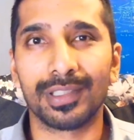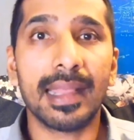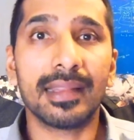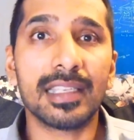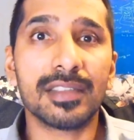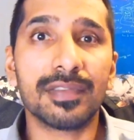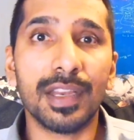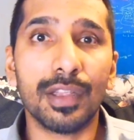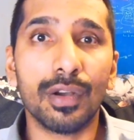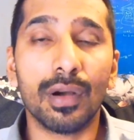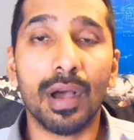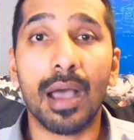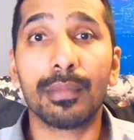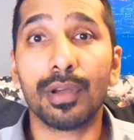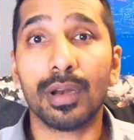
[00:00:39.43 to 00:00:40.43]
In this video,
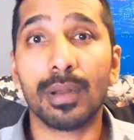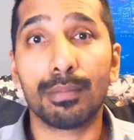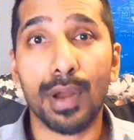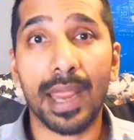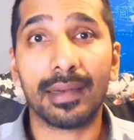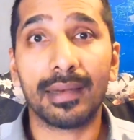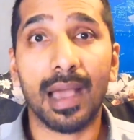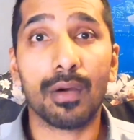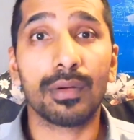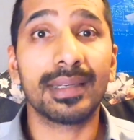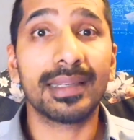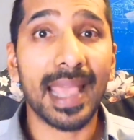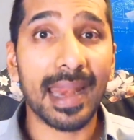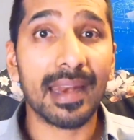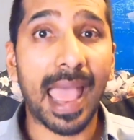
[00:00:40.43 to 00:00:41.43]
I'm going to break down
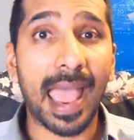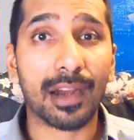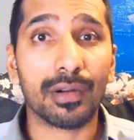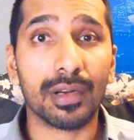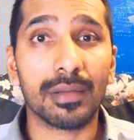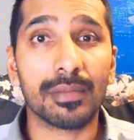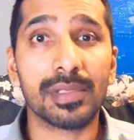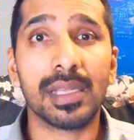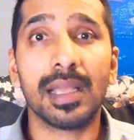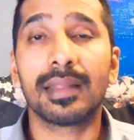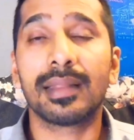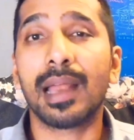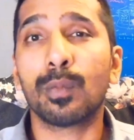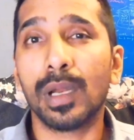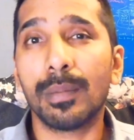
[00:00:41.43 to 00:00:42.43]
10 acronyms
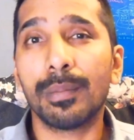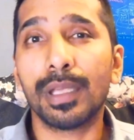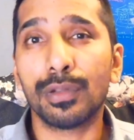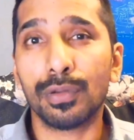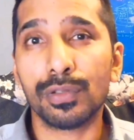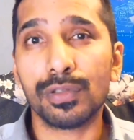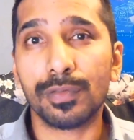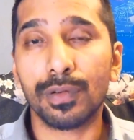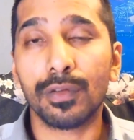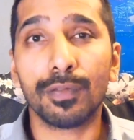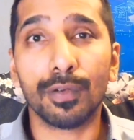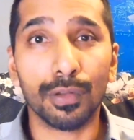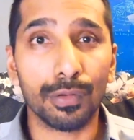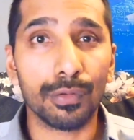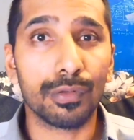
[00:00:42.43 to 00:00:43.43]
that will be useful for
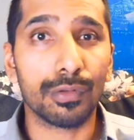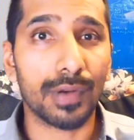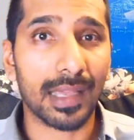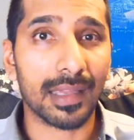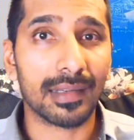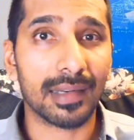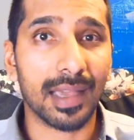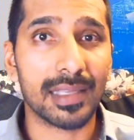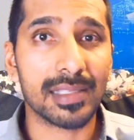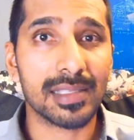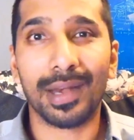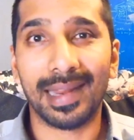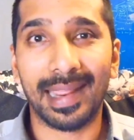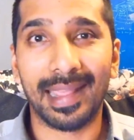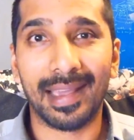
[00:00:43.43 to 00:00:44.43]
you to recognize
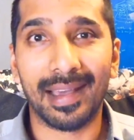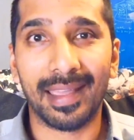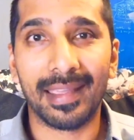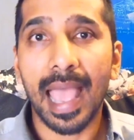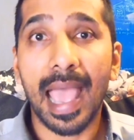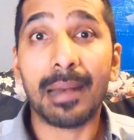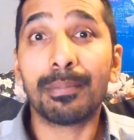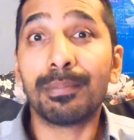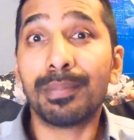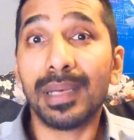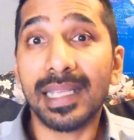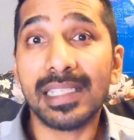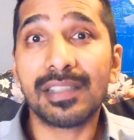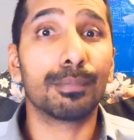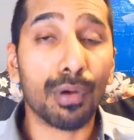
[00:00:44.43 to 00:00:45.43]
in AI. And
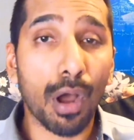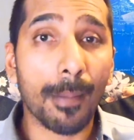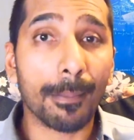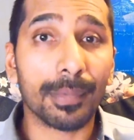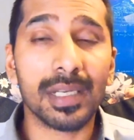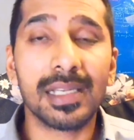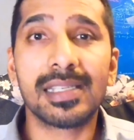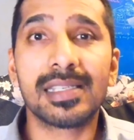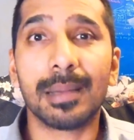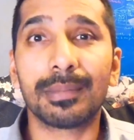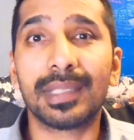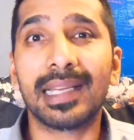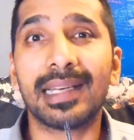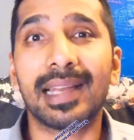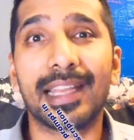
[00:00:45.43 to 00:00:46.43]
please prompt
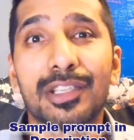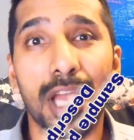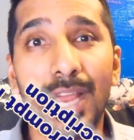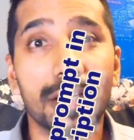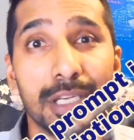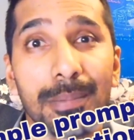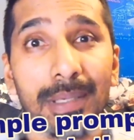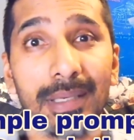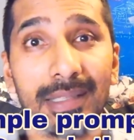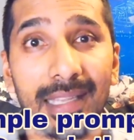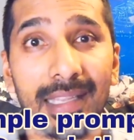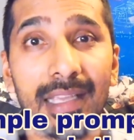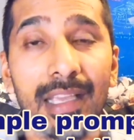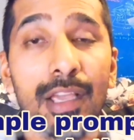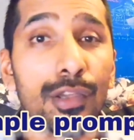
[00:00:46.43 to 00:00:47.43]
something like
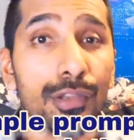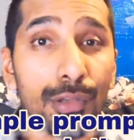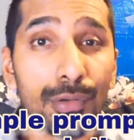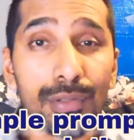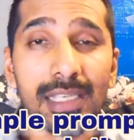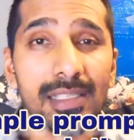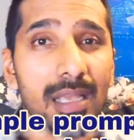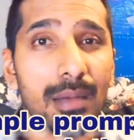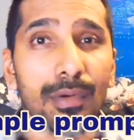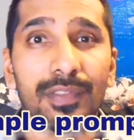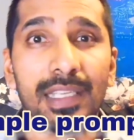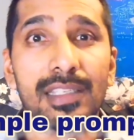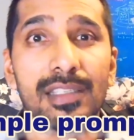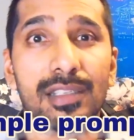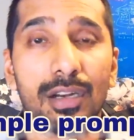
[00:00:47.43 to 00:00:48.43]
ChatGPT using some of
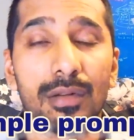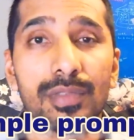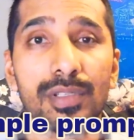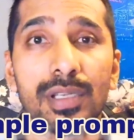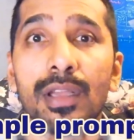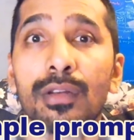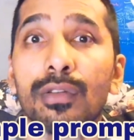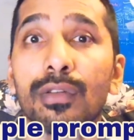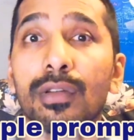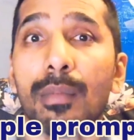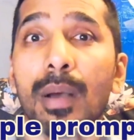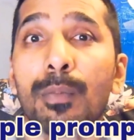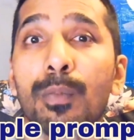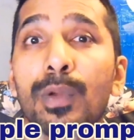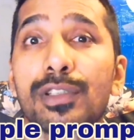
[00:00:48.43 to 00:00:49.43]
these terms to come
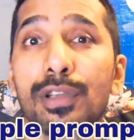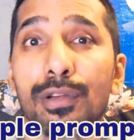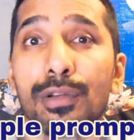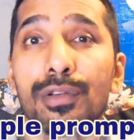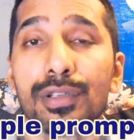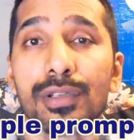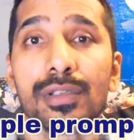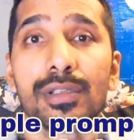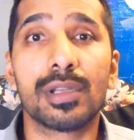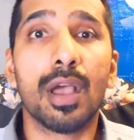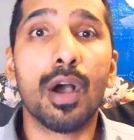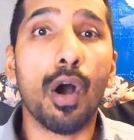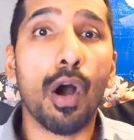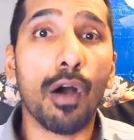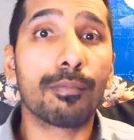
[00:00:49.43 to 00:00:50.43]
up with solutions
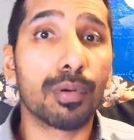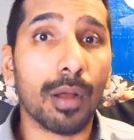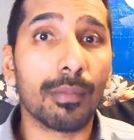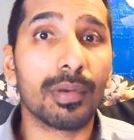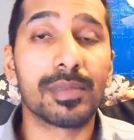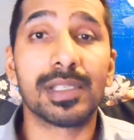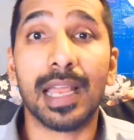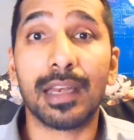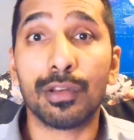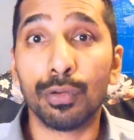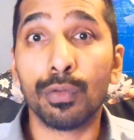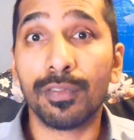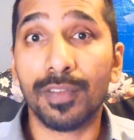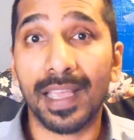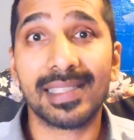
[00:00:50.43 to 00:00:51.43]
of problems that you
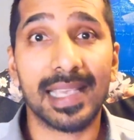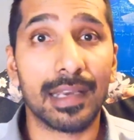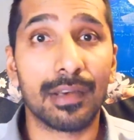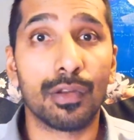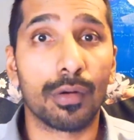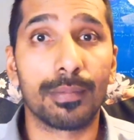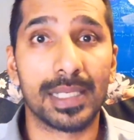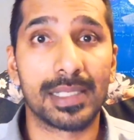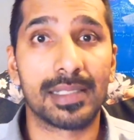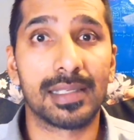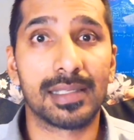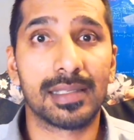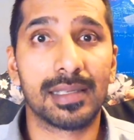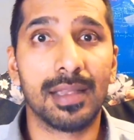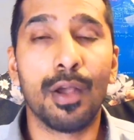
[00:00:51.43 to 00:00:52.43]
face in your
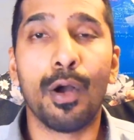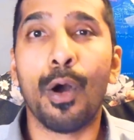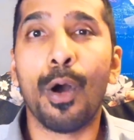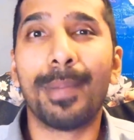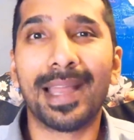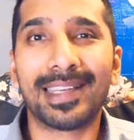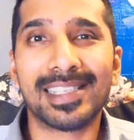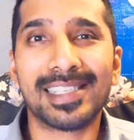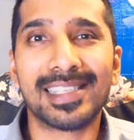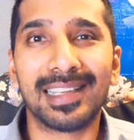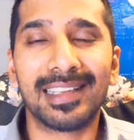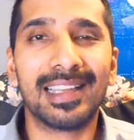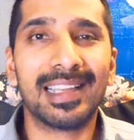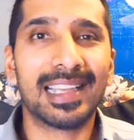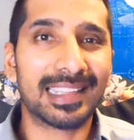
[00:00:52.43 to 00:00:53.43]
business. Or better
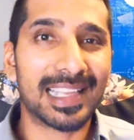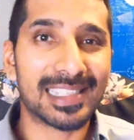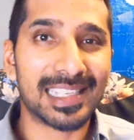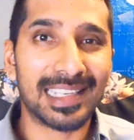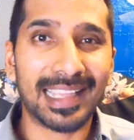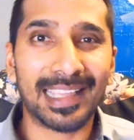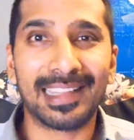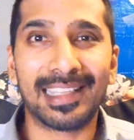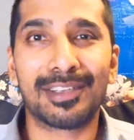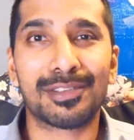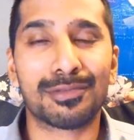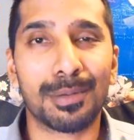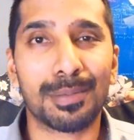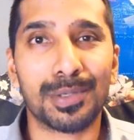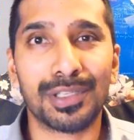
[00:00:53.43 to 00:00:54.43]
still, there's a link in the
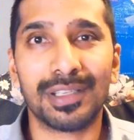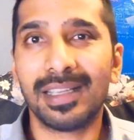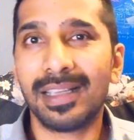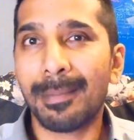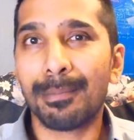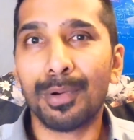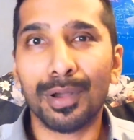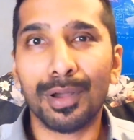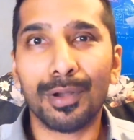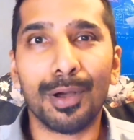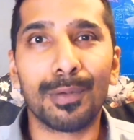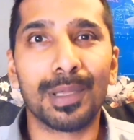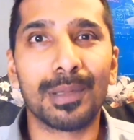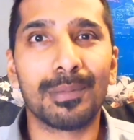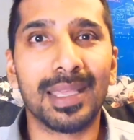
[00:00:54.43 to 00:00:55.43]
description. Book a call
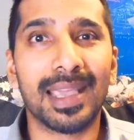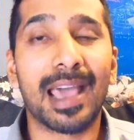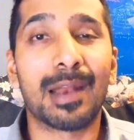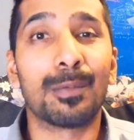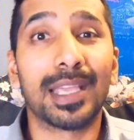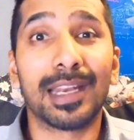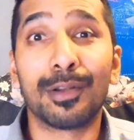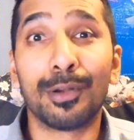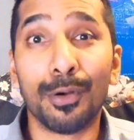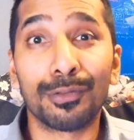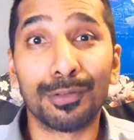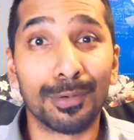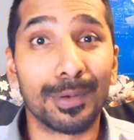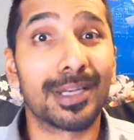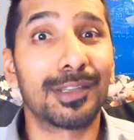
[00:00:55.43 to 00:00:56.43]
with me and we can go
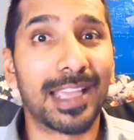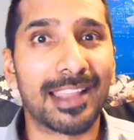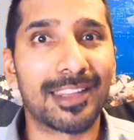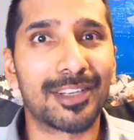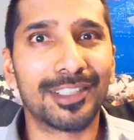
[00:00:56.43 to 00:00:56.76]
through it together.